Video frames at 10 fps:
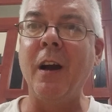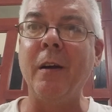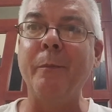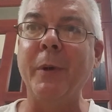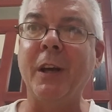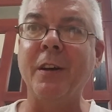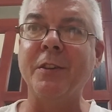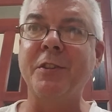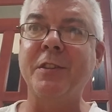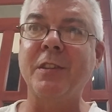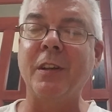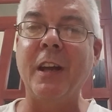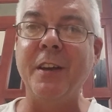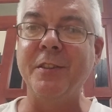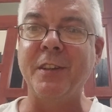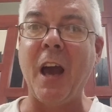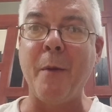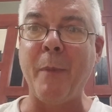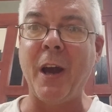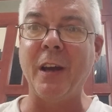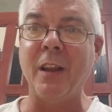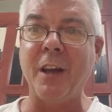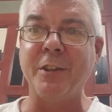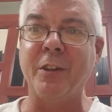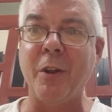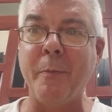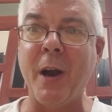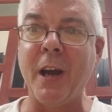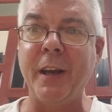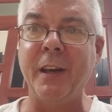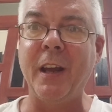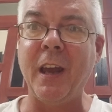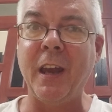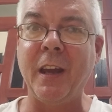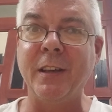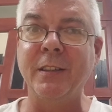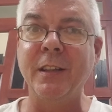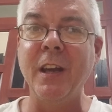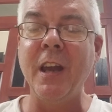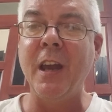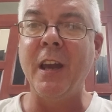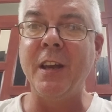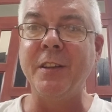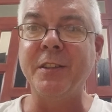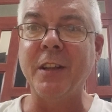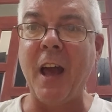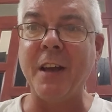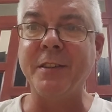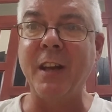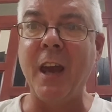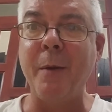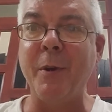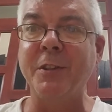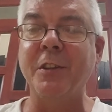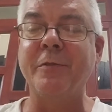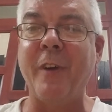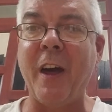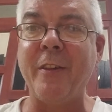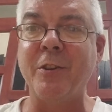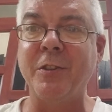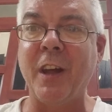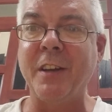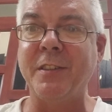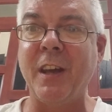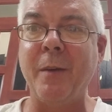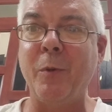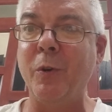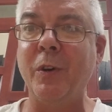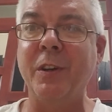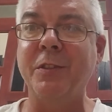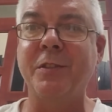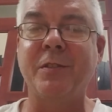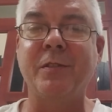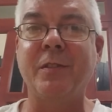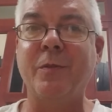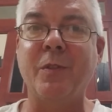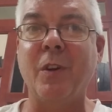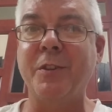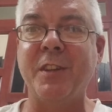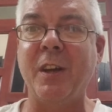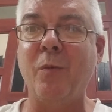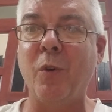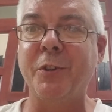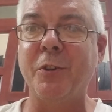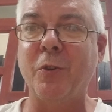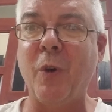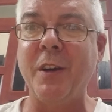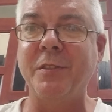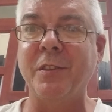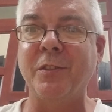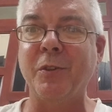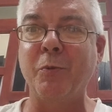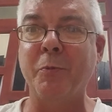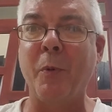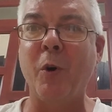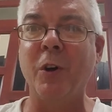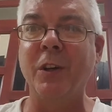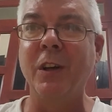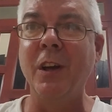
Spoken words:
because he's not biologically mine, and his last name is his father's last name, who he's seen once or twice since he was born.